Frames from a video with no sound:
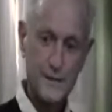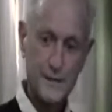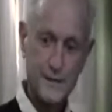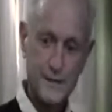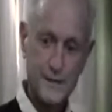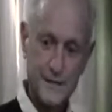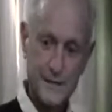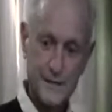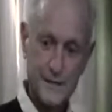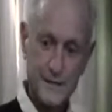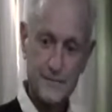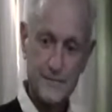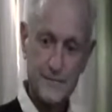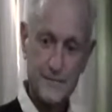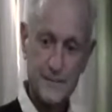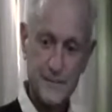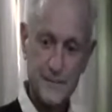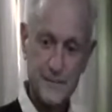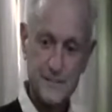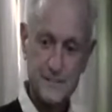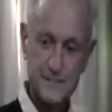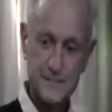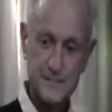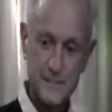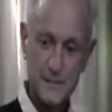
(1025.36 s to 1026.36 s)
in
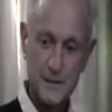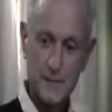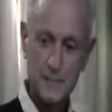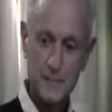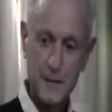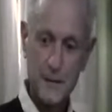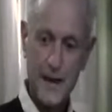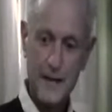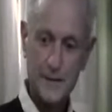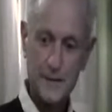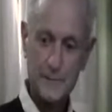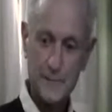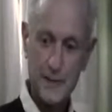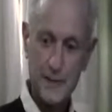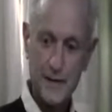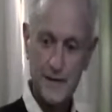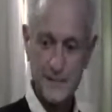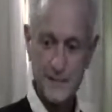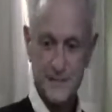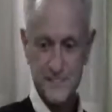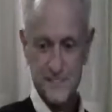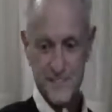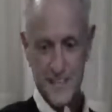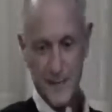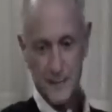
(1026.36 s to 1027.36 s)
this back pain,
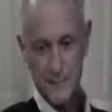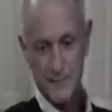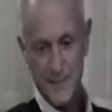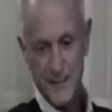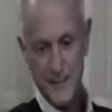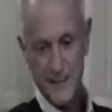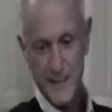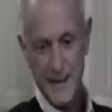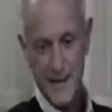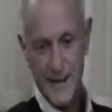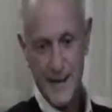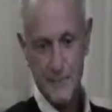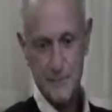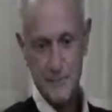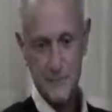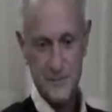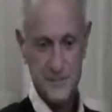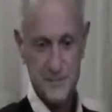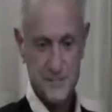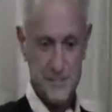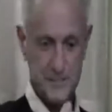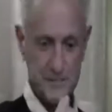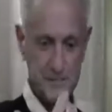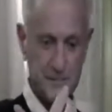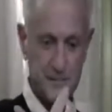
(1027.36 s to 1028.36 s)
the same thing
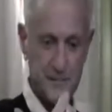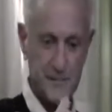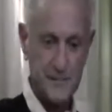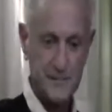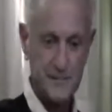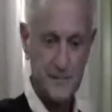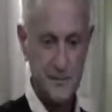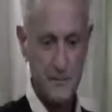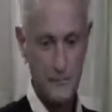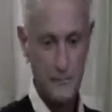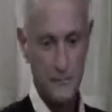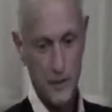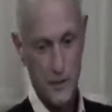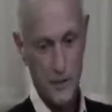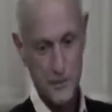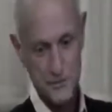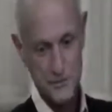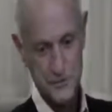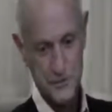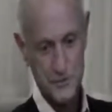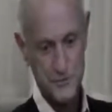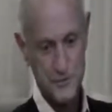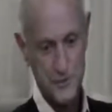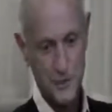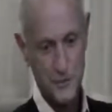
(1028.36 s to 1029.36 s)
happens. If the
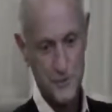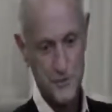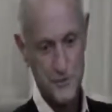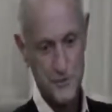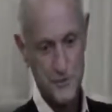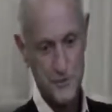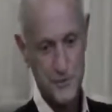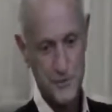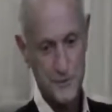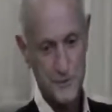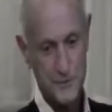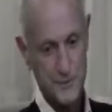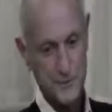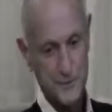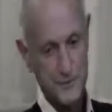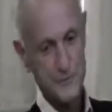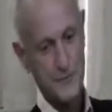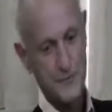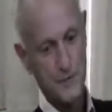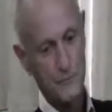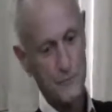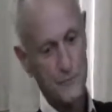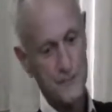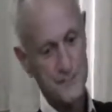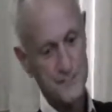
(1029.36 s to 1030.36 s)
muscles aren't
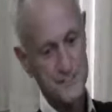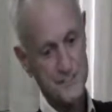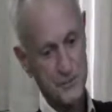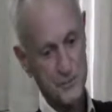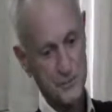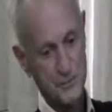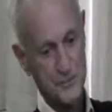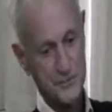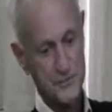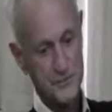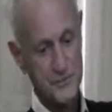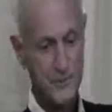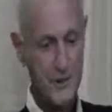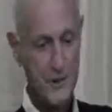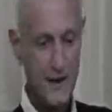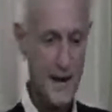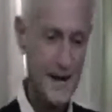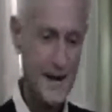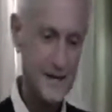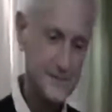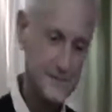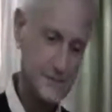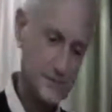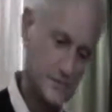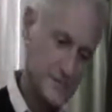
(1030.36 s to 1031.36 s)
doing, this one will
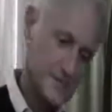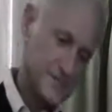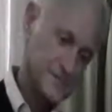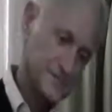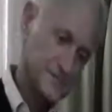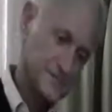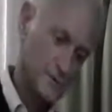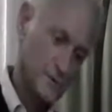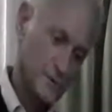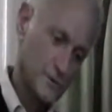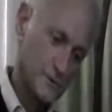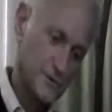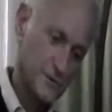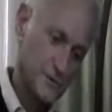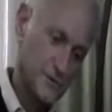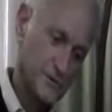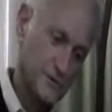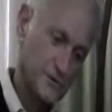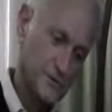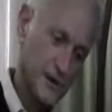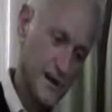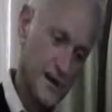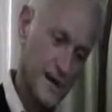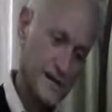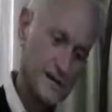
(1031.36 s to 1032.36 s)
contract or this one will
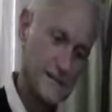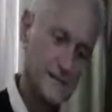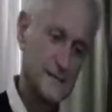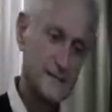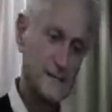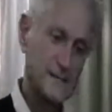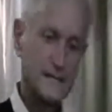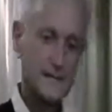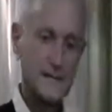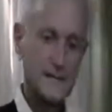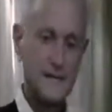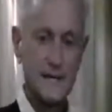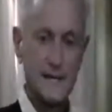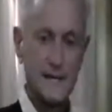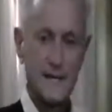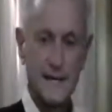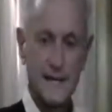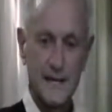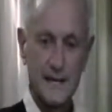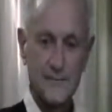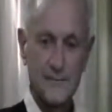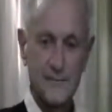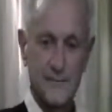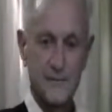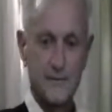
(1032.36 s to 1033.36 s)
contract,
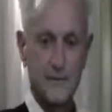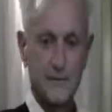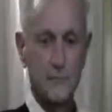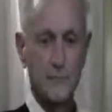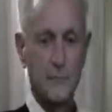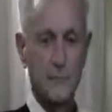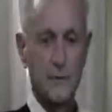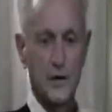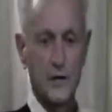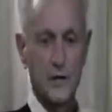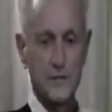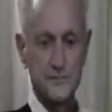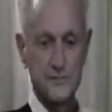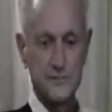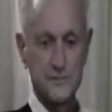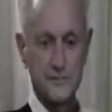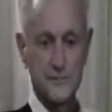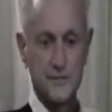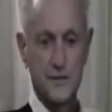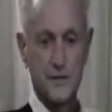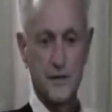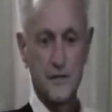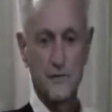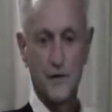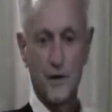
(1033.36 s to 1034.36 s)
and then
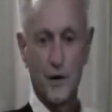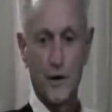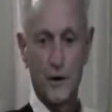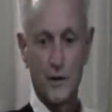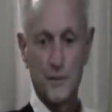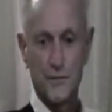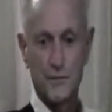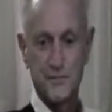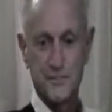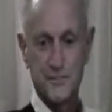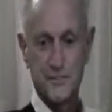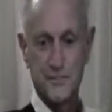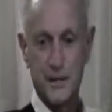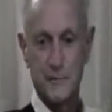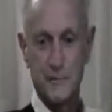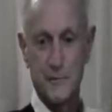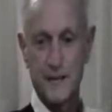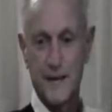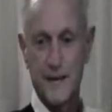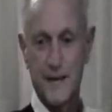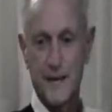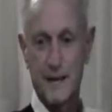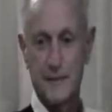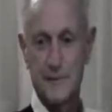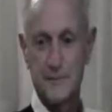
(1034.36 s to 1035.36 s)
the nerves
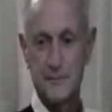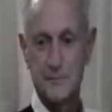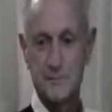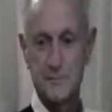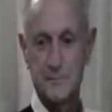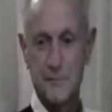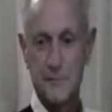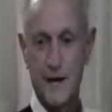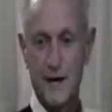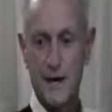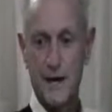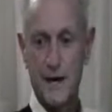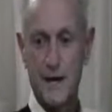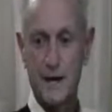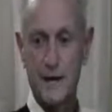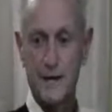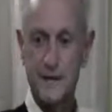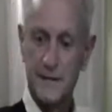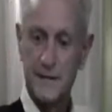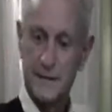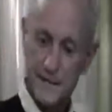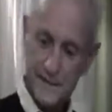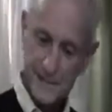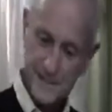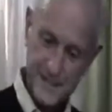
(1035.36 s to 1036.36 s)
coming out of the spine
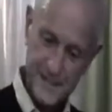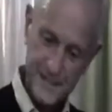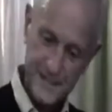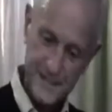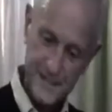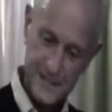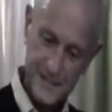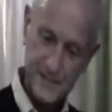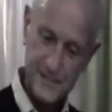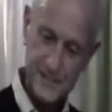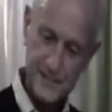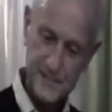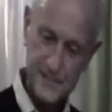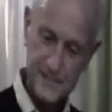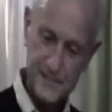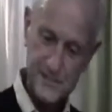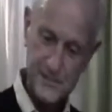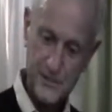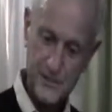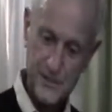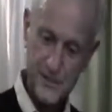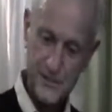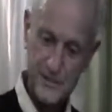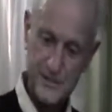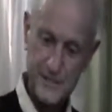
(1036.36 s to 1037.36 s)
get
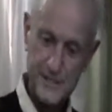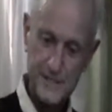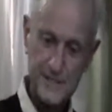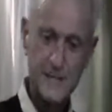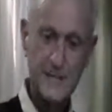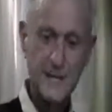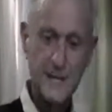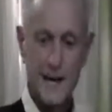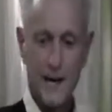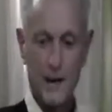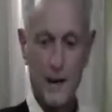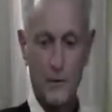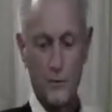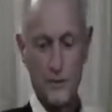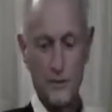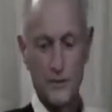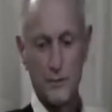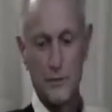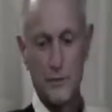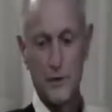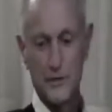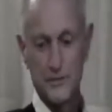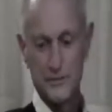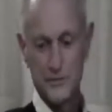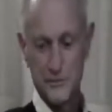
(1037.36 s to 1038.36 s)
constricted, and when the
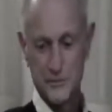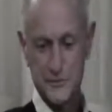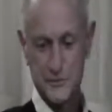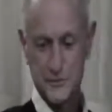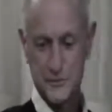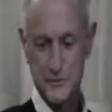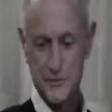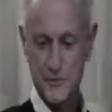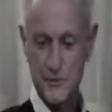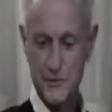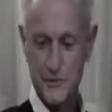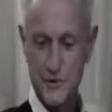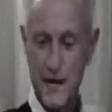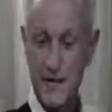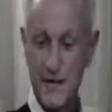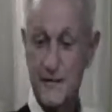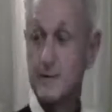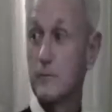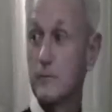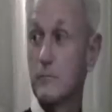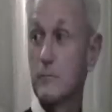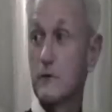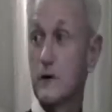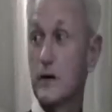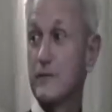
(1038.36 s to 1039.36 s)
muscles contract,
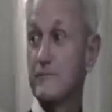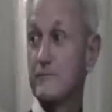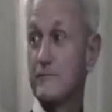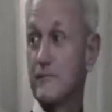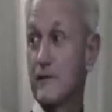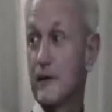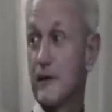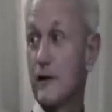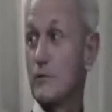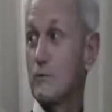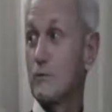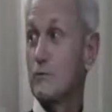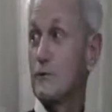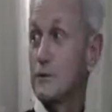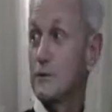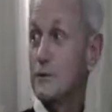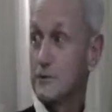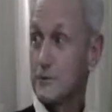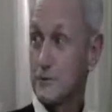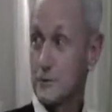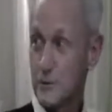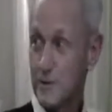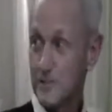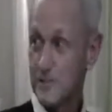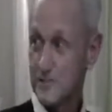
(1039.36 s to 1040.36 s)
the blood flow
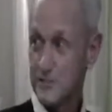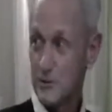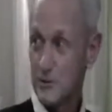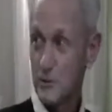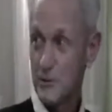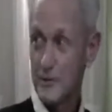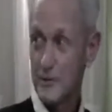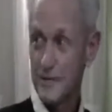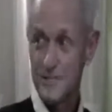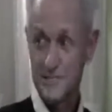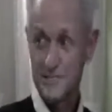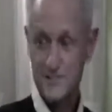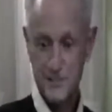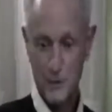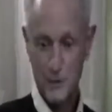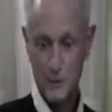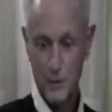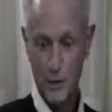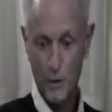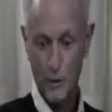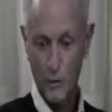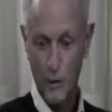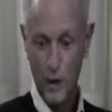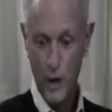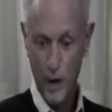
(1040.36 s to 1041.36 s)
quits going in, so
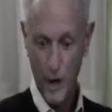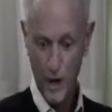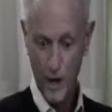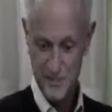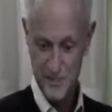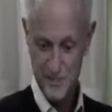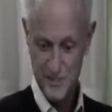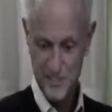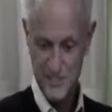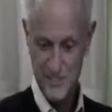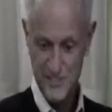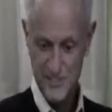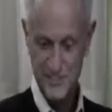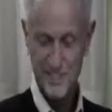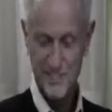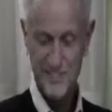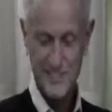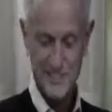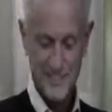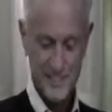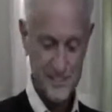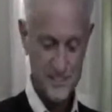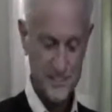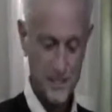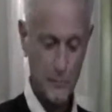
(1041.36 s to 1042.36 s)
no oxygen.
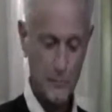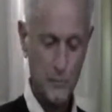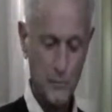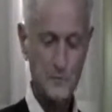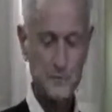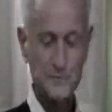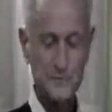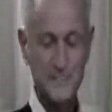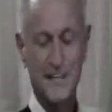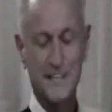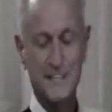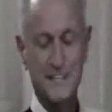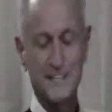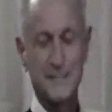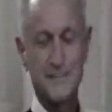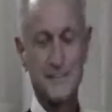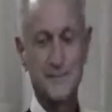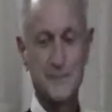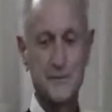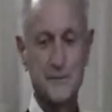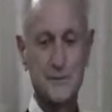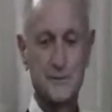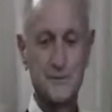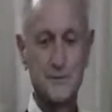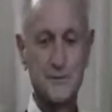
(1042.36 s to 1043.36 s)
It's almost like if
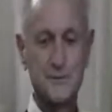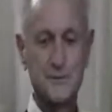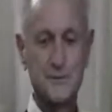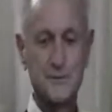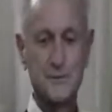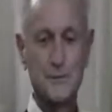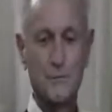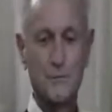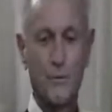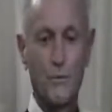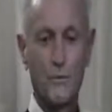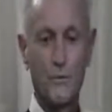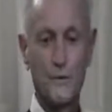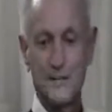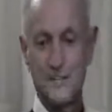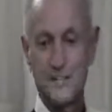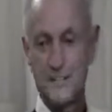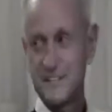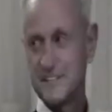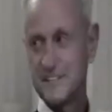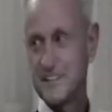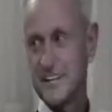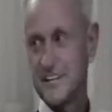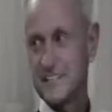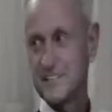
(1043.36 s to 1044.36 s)
you wanted to
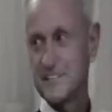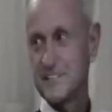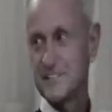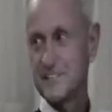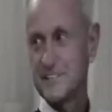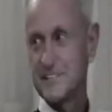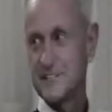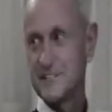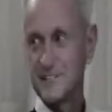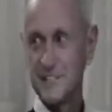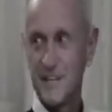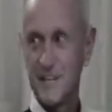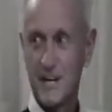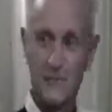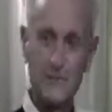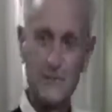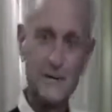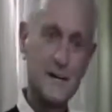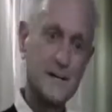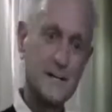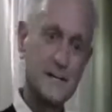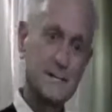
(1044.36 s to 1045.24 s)
test it yourself.